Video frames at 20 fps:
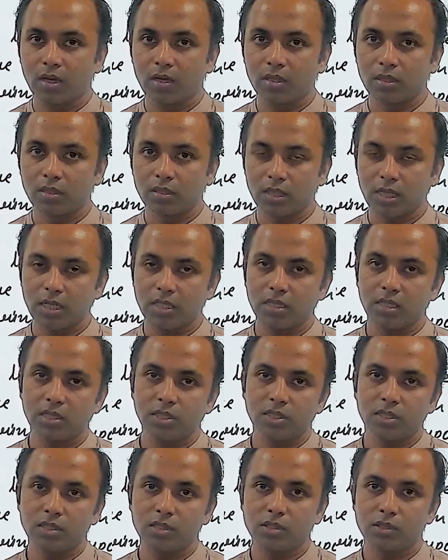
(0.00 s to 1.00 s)
these
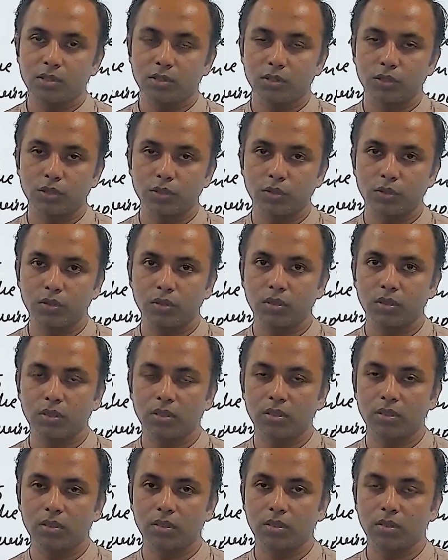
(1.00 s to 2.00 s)
regions should
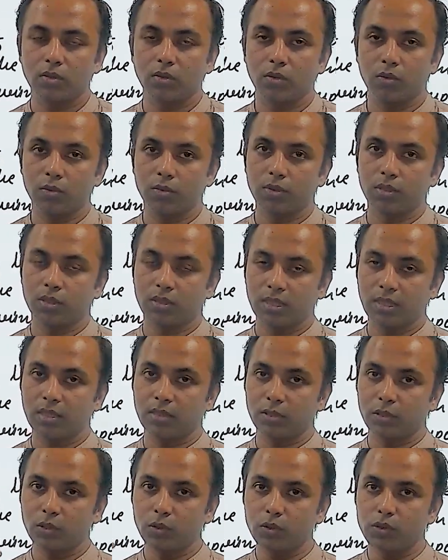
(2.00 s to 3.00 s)

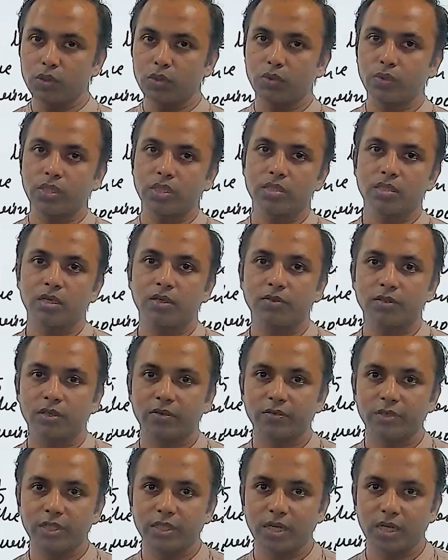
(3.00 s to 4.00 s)
used to receive
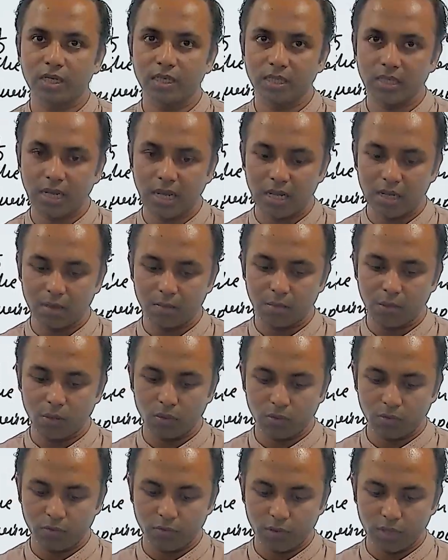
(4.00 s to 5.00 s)
sufficiently high
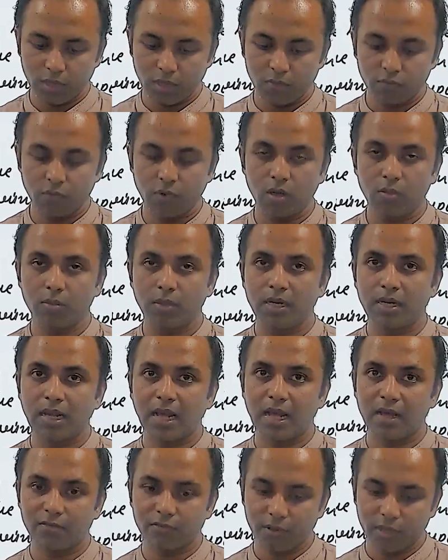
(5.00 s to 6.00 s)
amount of rainfall, but
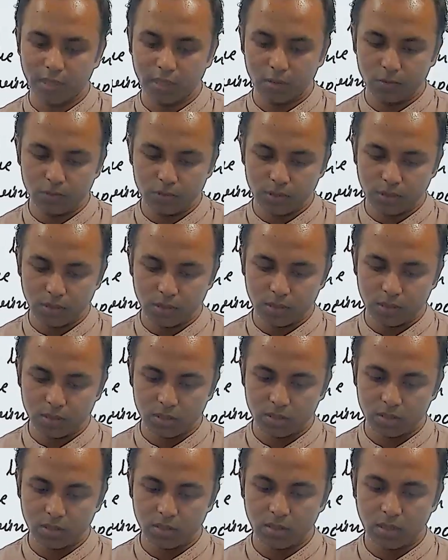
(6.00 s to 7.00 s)
have reduced in
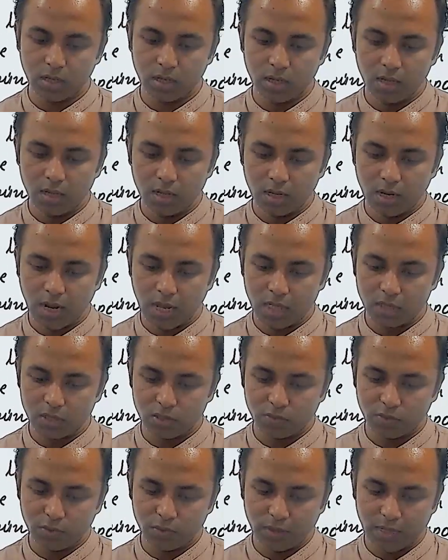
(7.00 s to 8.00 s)
this last
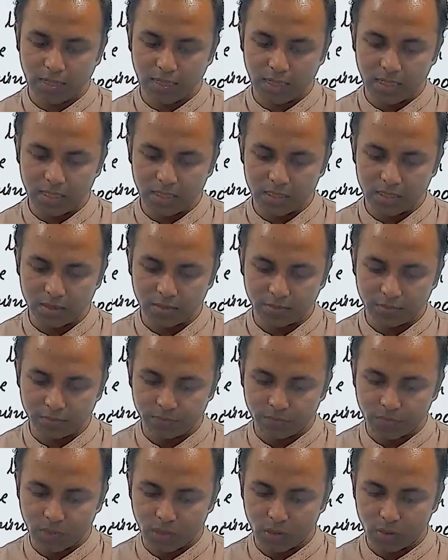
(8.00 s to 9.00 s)
few decades.
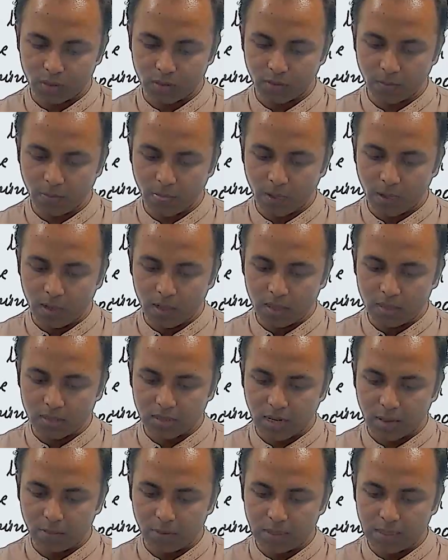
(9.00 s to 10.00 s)
Okay.
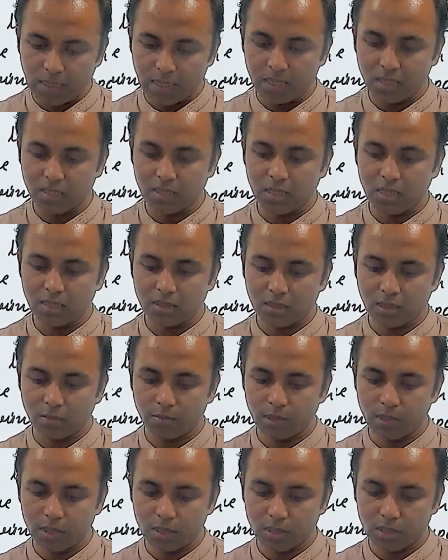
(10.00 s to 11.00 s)
Simultaneously, some
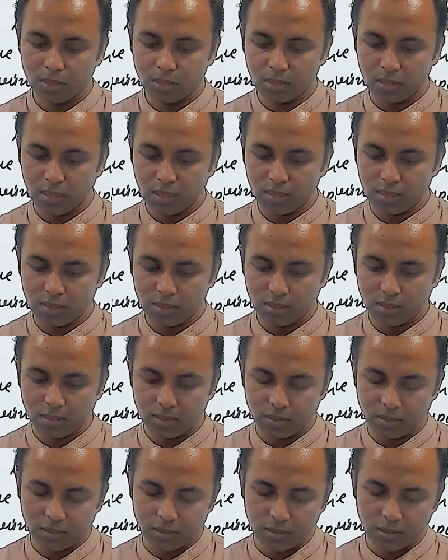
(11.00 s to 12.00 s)
region is
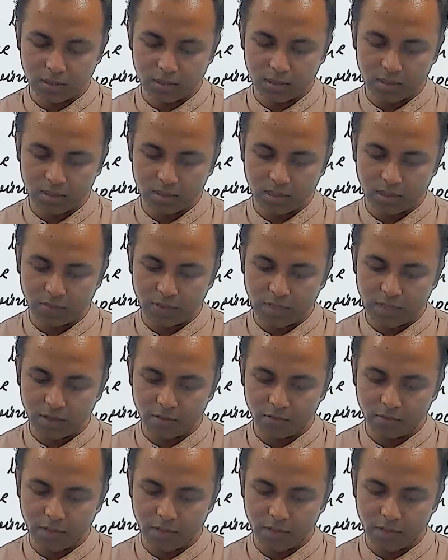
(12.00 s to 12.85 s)
receiving